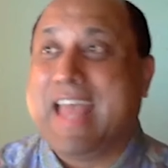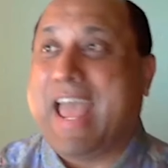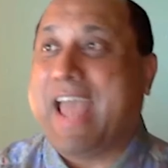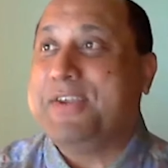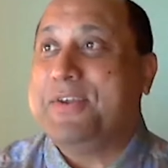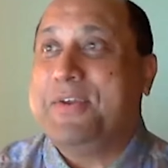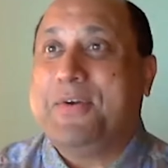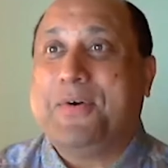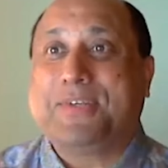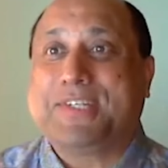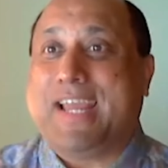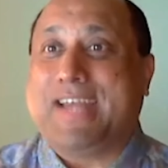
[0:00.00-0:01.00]
And, you know,
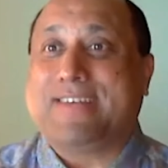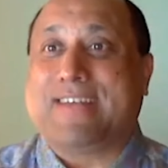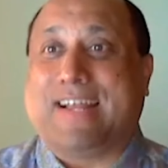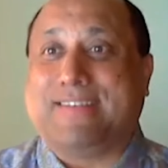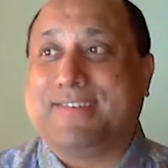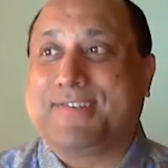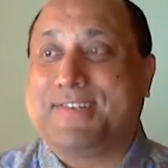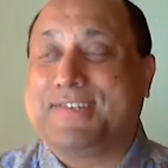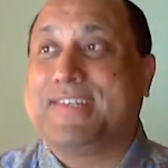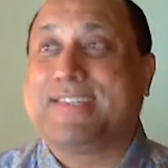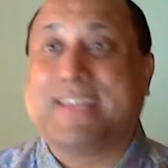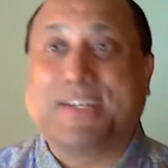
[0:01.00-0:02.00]
she had transitioned.
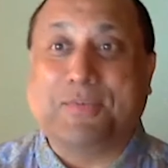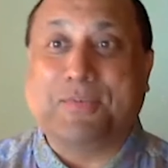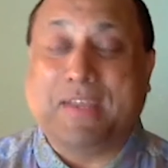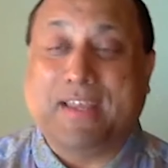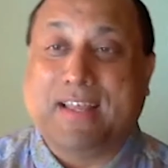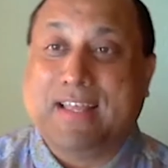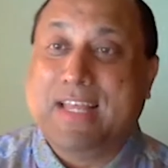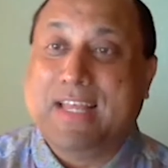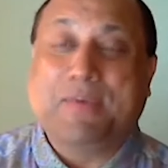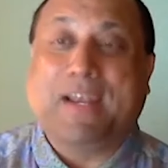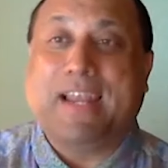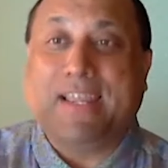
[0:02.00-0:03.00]
She said to me,
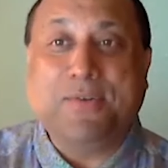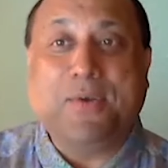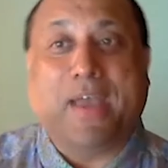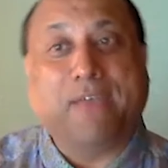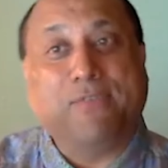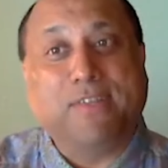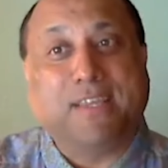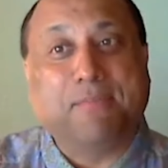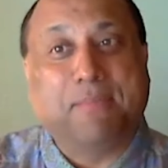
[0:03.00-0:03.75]
well, you know, everything